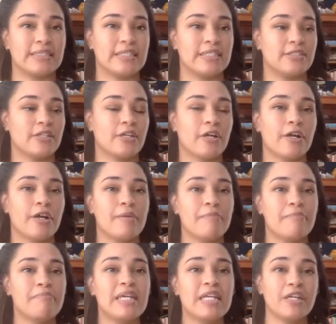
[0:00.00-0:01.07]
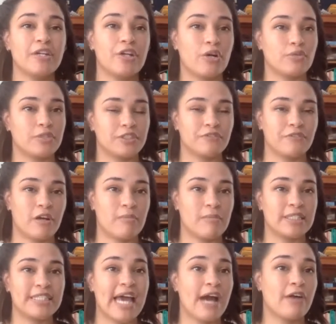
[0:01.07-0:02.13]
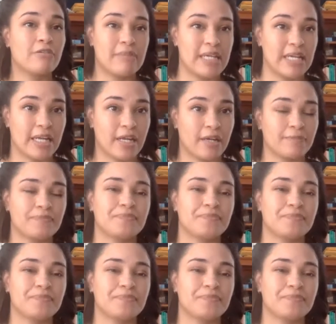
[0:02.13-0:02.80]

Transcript: These are meeting notes from a town meeting,